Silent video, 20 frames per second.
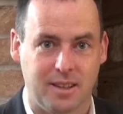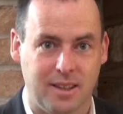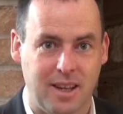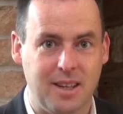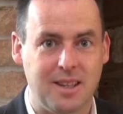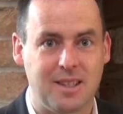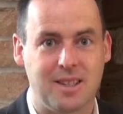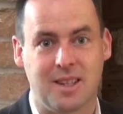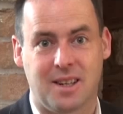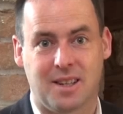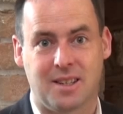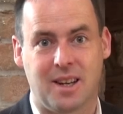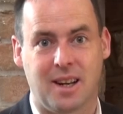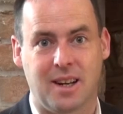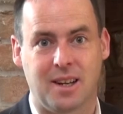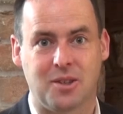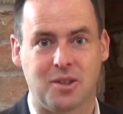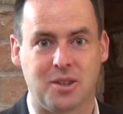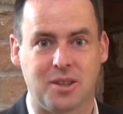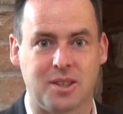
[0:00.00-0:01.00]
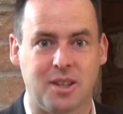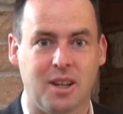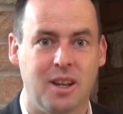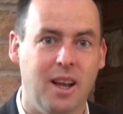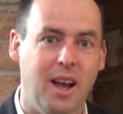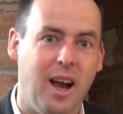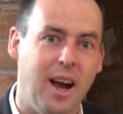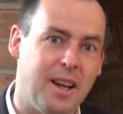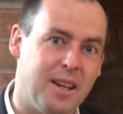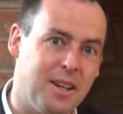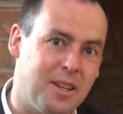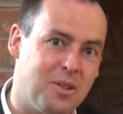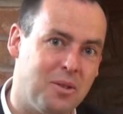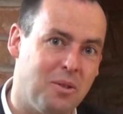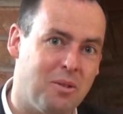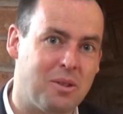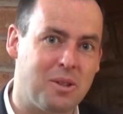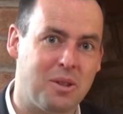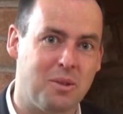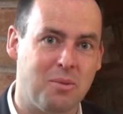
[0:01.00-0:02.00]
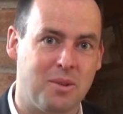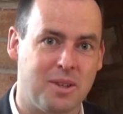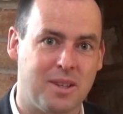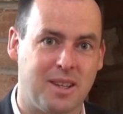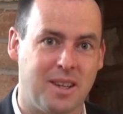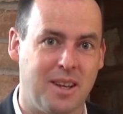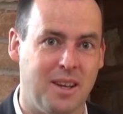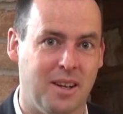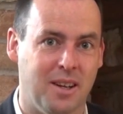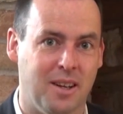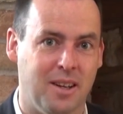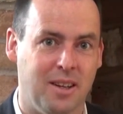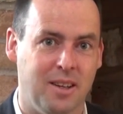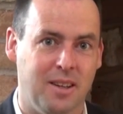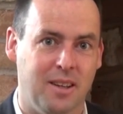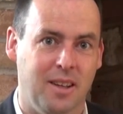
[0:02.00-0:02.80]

that's an intelligence, and it's also a skill.